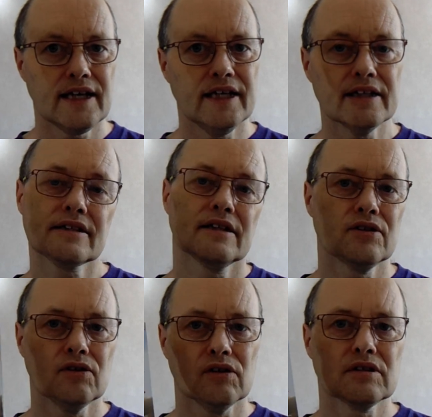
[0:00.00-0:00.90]
state
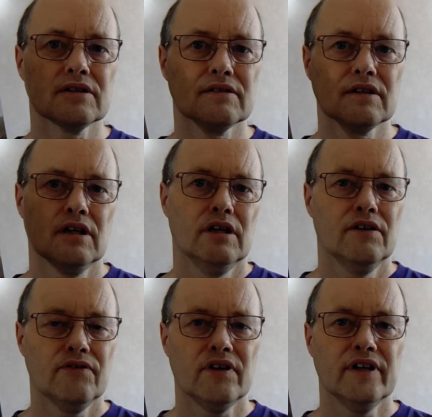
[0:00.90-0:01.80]
and talks
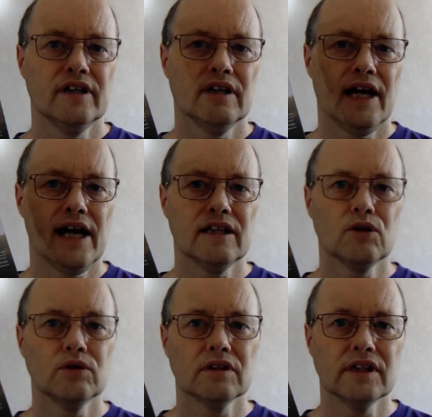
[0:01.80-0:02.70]
very
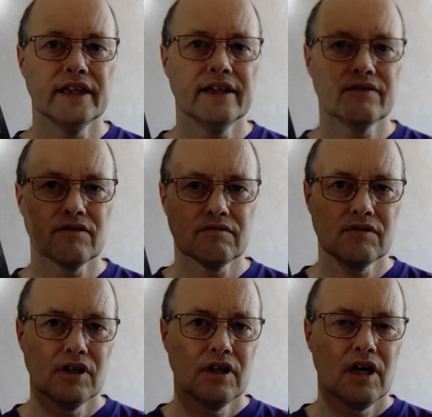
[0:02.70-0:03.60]
eloquently
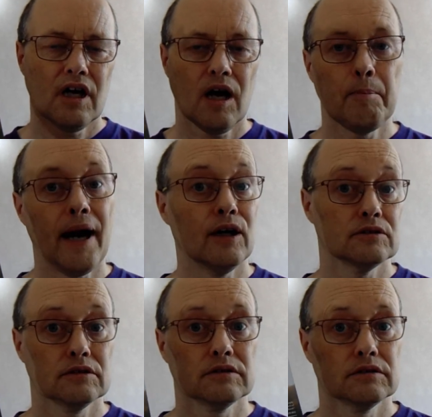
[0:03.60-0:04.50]

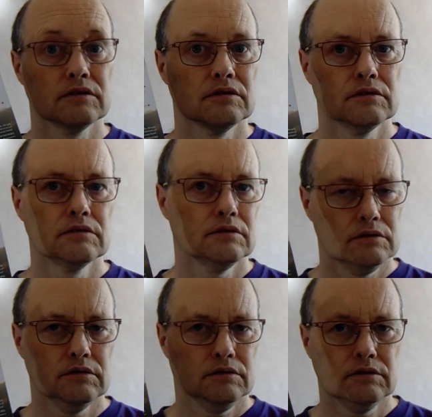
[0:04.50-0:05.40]
about
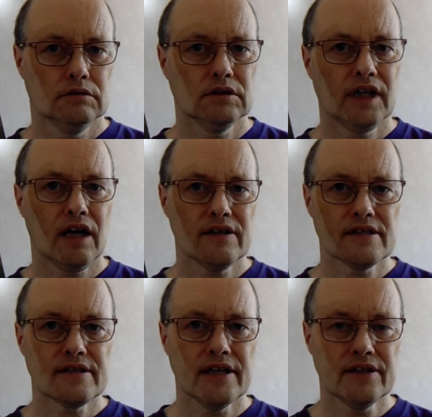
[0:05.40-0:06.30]
the
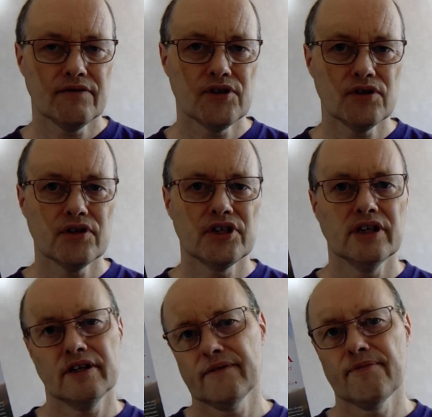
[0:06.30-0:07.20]
current state of
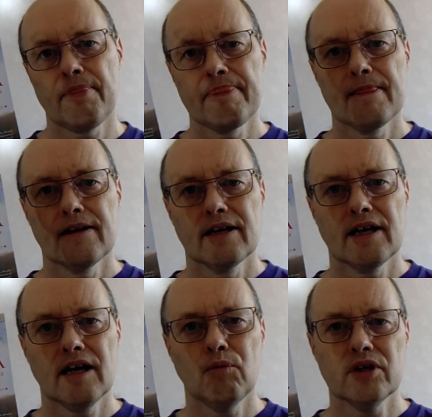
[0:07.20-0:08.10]
Georgia
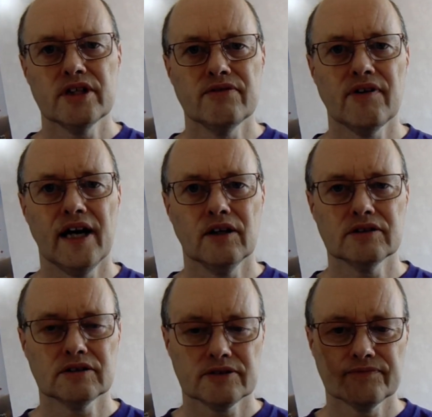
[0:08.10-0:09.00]
and what he
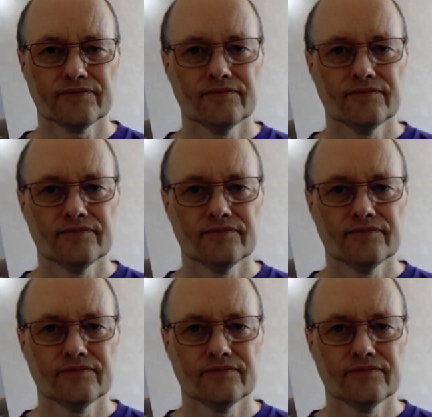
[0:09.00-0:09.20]
found.